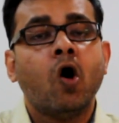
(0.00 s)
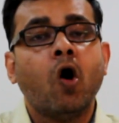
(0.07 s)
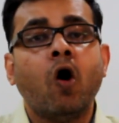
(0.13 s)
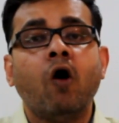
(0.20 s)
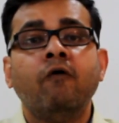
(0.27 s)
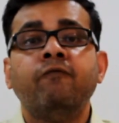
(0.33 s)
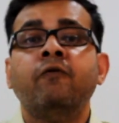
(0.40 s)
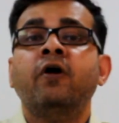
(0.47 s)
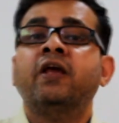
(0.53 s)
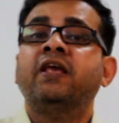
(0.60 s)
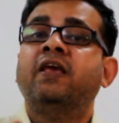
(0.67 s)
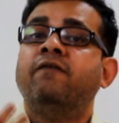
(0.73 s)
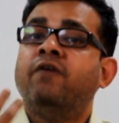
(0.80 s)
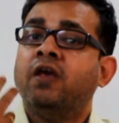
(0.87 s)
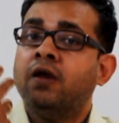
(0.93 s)
of
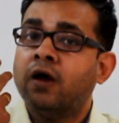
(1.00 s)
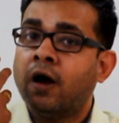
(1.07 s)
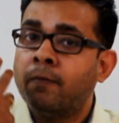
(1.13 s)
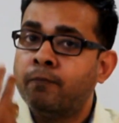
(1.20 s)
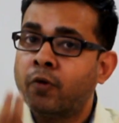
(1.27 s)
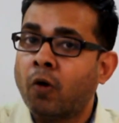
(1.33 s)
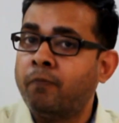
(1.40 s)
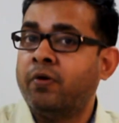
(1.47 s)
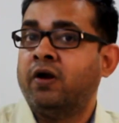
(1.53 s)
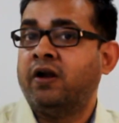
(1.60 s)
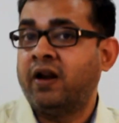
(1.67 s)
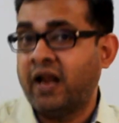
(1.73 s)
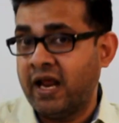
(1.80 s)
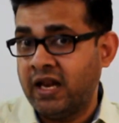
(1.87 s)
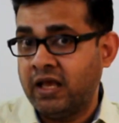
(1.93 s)
giving a proper
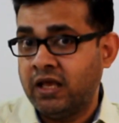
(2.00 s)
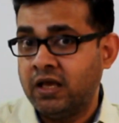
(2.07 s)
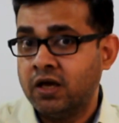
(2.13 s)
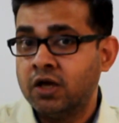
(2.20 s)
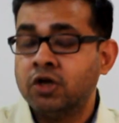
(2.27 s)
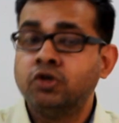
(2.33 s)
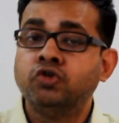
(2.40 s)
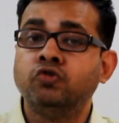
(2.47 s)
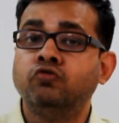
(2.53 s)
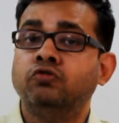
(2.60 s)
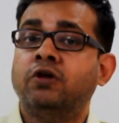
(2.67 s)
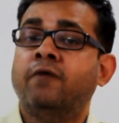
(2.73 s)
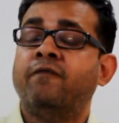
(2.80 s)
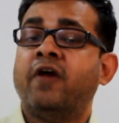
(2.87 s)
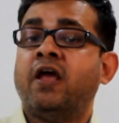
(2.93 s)
training to
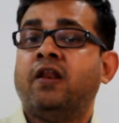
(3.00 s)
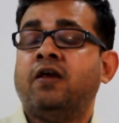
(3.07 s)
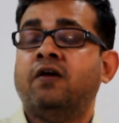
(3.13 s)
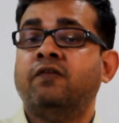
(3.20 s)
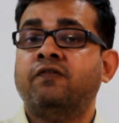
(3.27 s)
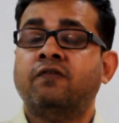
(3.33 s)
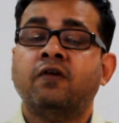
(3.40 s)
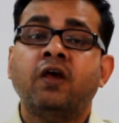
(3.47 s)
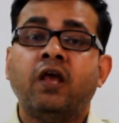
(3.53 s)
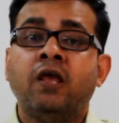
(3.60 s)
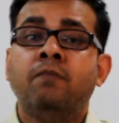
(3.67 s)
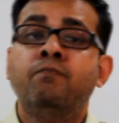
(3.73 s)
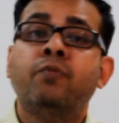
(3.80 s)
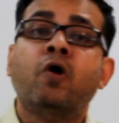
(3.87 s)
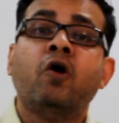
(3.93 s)
the various
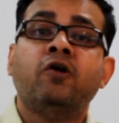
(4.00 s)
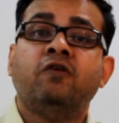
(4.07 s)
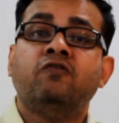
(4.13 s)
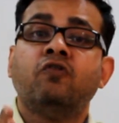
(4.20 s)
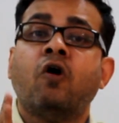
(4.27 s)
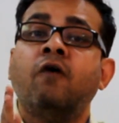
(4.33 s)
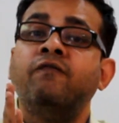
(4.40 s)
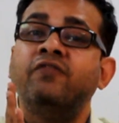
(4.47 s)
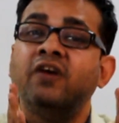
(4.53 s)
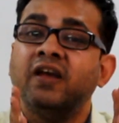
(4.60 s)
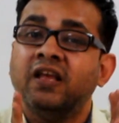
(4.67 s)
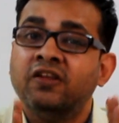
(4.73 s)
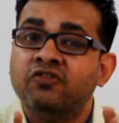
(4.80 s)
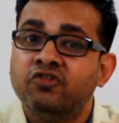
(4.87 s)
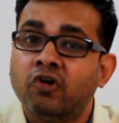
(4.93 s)
employees of the
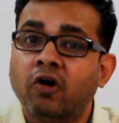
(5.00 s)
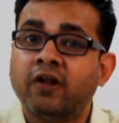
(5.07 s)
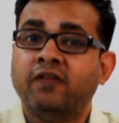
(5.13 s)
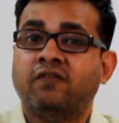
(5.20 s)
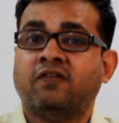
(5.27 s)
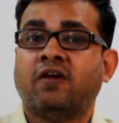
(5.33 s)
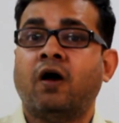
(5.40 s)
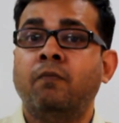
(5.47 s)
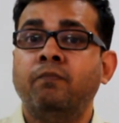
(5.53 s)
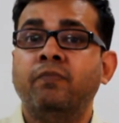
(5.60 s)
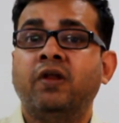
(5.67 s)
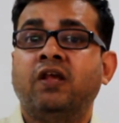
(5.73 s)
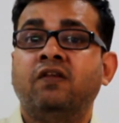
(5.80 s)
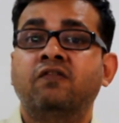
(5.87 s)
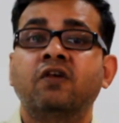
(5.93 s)
insurance
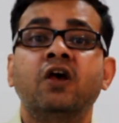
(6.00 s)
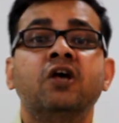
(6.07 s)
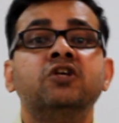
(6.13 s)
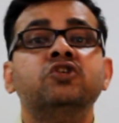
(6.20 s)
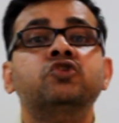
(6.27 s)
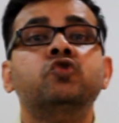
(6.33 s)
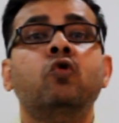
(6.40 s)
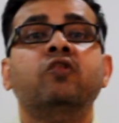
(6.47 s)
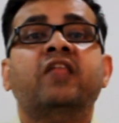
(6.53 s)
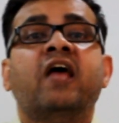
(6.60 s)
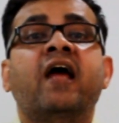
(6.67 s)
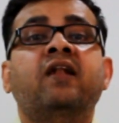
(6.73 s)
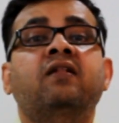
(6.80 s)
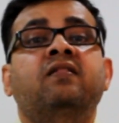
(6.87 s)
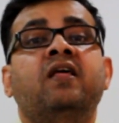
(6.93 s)
companies so
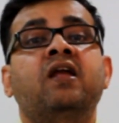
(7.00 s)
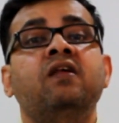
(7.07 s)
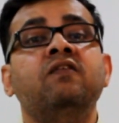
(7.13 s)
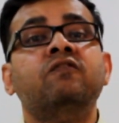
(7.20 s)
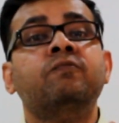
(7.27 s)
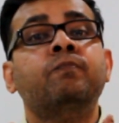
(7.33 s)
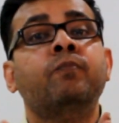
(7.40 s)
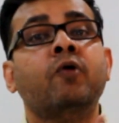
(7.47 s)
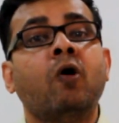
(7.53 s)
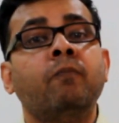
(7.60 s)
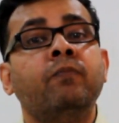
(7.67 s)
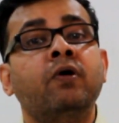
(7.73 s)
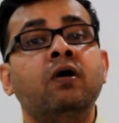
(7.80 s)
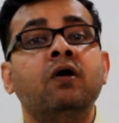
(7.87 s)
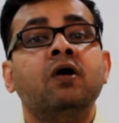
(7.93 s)
that there is
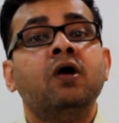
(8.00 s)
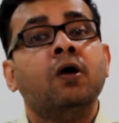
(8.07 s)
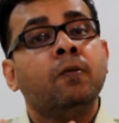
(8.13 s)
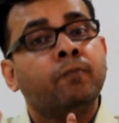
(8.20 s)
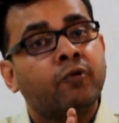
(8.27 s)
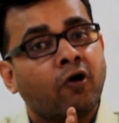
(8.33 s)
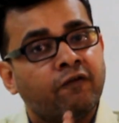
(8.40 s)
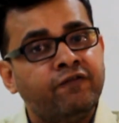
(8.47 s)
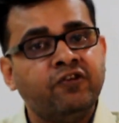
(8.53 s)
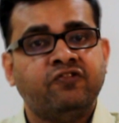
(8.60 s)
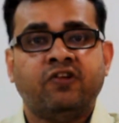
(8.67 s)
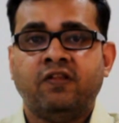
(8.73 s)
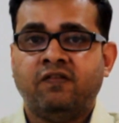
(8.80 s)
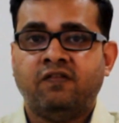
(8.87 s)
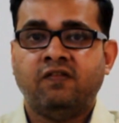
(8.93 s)
proper
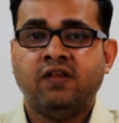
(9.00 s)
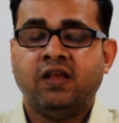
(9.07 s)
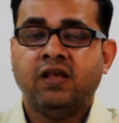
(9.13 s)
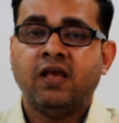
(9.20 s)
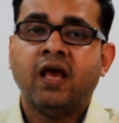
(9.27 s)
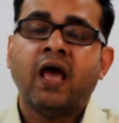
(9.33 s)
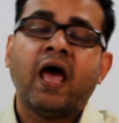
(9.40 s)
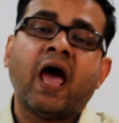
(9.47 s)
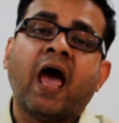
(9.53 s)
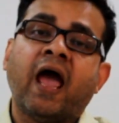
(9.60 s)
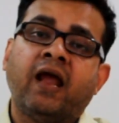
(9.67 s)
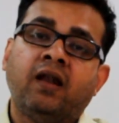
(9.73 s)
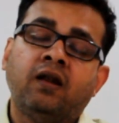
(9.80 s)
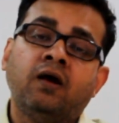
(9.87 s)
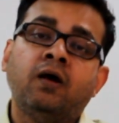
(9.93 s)
proficiency
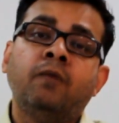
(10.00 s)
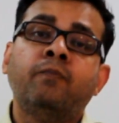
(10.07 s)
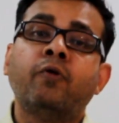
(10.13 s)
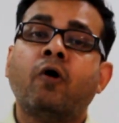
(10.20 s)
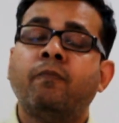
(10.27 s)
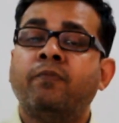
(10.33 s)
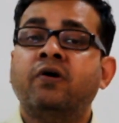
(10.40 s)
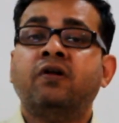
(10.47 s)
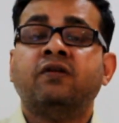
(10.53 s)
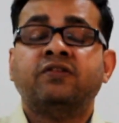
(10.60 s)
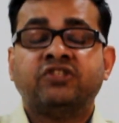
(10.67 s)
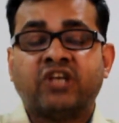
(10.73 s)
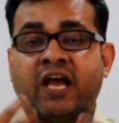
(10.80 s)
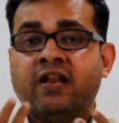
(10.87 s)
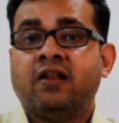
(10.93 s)
and proper
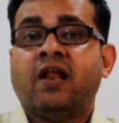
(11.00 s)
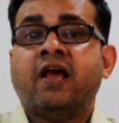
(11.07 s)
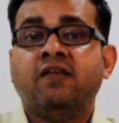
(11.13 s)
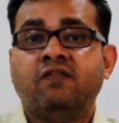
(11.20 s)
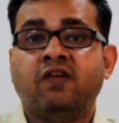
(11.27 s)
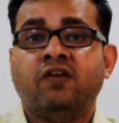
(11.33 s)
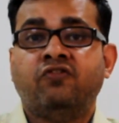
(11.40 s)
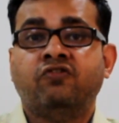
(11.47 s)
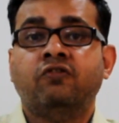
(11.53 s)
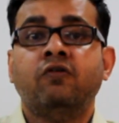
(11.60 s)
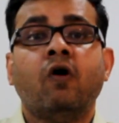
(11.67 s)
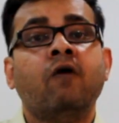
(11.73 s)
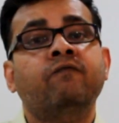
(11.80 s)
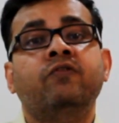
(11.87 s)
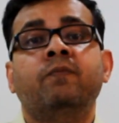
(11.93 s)
channelization
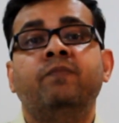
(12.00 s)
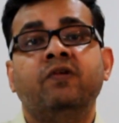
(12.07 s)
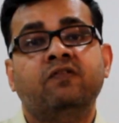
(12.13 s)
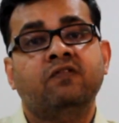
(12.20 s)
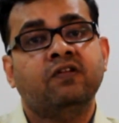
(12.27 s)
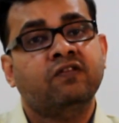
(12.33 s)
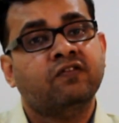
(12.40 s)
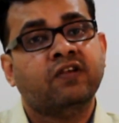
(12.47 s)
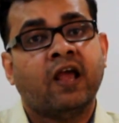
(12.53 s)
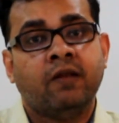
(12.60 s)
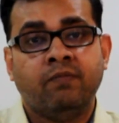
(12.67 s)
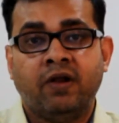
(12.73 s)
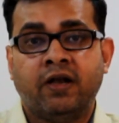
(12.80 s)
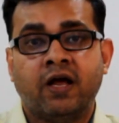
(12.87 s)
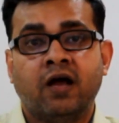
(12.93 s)
of the business can
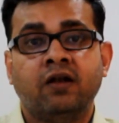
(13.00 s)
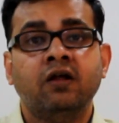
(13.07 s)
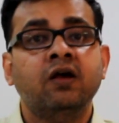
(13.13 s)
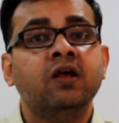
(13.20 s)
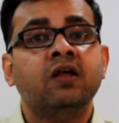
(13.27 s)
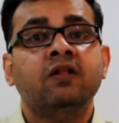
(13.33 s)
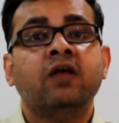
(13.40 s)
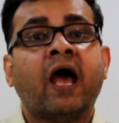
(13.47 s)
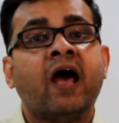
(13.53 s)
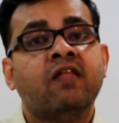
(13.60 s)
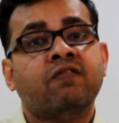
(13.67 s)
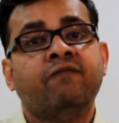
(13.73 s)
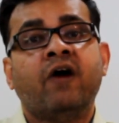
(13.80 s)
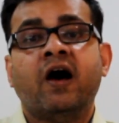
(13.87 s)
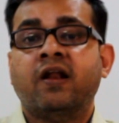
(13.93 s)
be done
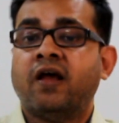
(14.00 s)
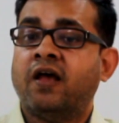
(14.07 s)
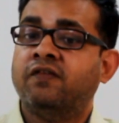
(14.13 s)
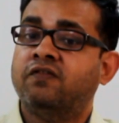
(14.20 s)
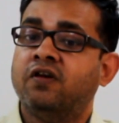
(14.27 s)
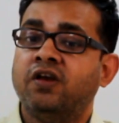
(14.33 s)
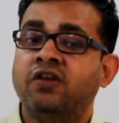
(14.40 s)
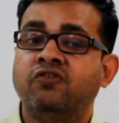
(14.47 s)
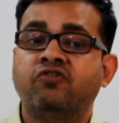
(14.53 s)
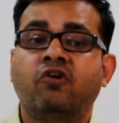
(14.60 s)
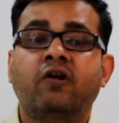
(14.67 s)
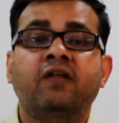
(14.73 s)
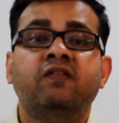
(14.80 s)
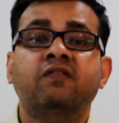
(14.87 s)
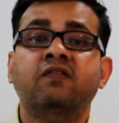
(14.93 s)
as far as the
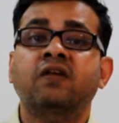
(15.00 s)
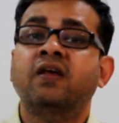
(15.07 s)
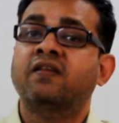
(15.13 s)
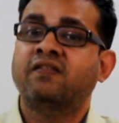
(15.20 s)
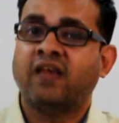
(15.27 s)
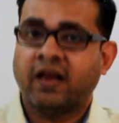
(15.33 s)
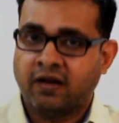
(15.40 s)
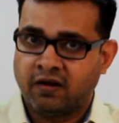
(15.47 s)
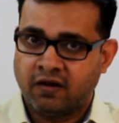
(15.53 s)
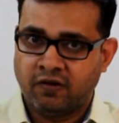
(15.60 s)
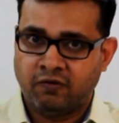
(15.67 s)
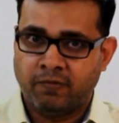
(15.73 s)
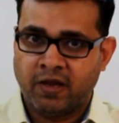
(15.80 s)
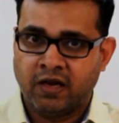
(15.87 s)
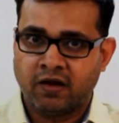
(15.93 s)
insurance sector
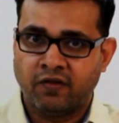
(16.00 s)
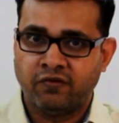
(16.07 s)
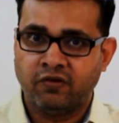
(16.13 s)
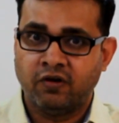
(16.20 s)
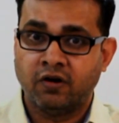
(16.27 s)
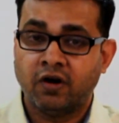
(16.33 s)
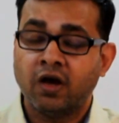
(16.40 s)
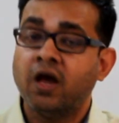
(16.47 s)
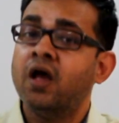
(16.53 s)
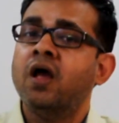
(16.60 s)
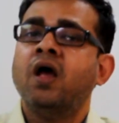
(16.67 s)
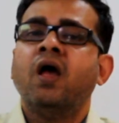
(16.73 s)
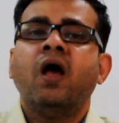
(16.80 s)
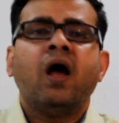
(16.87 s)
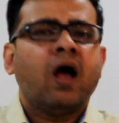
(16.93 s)
is being considered.
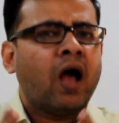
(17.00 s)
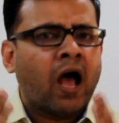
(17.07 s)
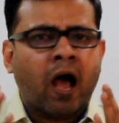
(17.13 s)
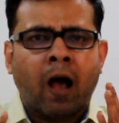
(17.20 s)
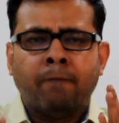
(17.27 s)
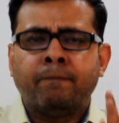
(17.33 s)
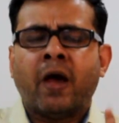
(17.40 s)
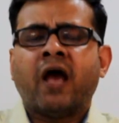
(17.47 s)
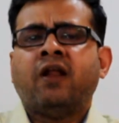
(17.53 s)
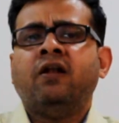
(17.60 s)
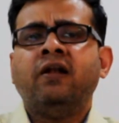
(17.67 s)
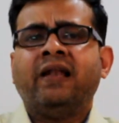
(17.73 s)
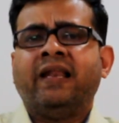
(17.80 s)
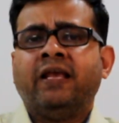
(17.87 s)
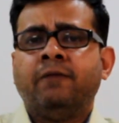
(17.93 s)

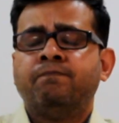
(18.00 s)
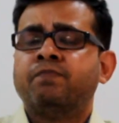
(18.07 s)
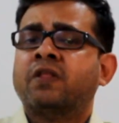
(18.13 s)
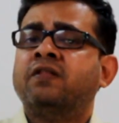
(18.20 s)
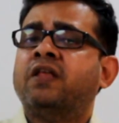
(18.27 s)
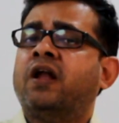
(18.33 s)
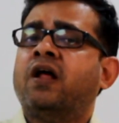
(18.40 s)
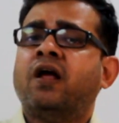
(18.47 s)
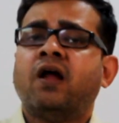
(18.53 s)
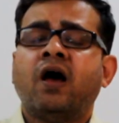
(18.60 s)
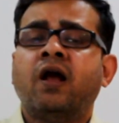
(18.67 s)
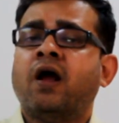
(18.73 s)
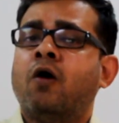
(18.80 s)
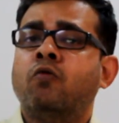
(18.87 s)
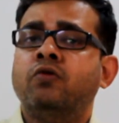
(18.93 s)
Apparently, there are
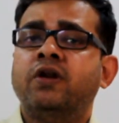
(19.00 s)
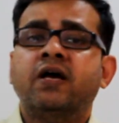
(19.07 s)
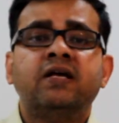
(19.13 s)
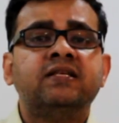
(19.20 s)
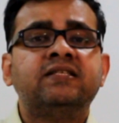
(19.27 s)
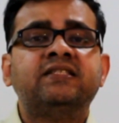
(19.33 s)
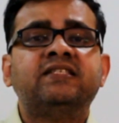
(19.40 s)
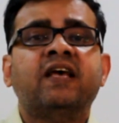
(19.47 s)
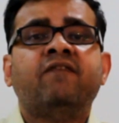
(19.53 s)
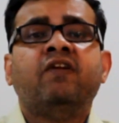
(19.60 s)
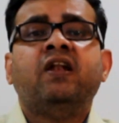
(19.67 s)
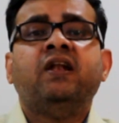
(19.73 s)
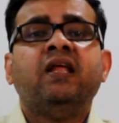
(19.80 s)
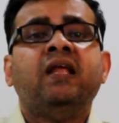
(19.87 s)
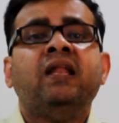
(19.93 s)
around
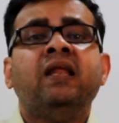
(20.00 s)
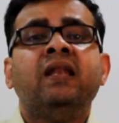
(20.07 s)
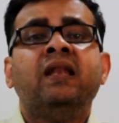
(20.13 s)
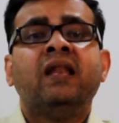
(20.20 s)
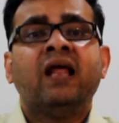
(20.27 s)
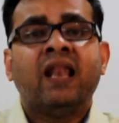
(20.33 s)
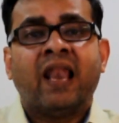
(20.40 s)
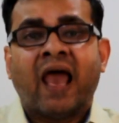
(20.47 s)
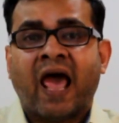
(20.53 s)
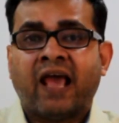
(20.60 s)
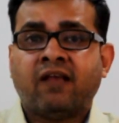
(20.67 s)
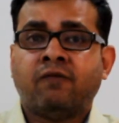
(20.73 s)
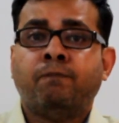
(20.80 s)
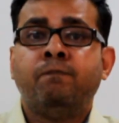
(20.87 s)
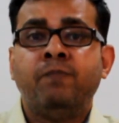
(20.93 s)
17
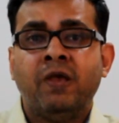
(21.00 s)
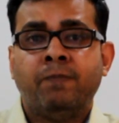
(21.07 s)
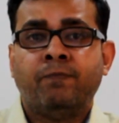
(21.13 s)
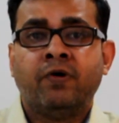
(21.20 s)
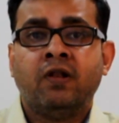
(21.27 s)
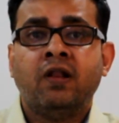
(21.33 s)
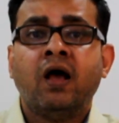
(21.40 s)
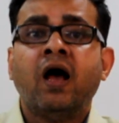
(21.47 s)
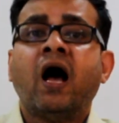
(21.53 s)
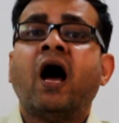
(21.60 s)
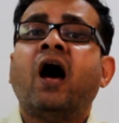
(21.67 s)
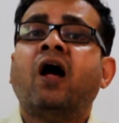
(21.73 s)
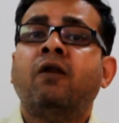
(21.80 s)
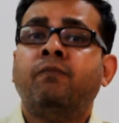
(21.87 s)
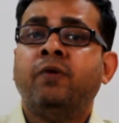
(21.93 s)
lakh people
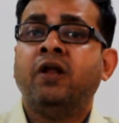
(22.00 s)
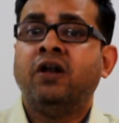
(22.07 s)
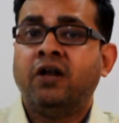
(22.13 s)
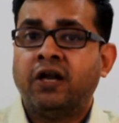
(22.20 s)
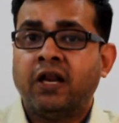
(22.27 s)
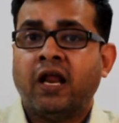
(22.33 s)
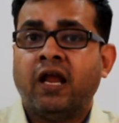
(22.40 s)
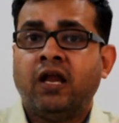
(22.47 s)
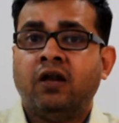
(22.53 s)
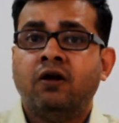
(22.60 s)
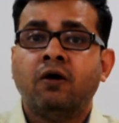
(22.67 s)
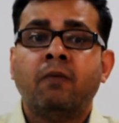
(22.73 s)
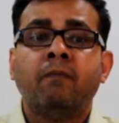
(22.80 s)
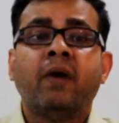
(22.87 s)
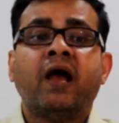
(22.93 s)
are being
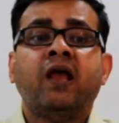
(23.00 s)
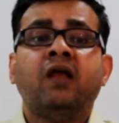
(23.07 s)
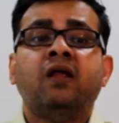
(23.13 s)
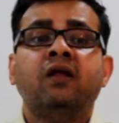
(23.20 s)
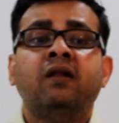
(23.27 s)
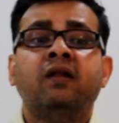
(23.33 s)
trained by